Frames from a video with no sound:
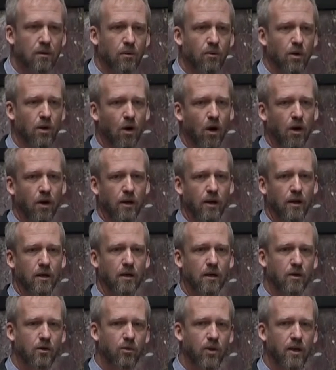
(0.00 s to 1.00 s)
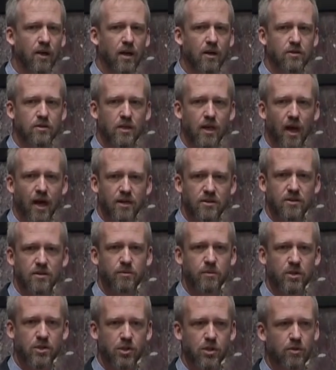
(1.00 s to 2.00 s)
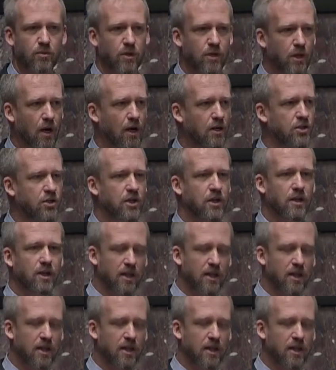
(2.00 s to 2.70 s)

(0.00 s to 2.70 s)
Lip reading: regarding greenhouse gas emission reduction.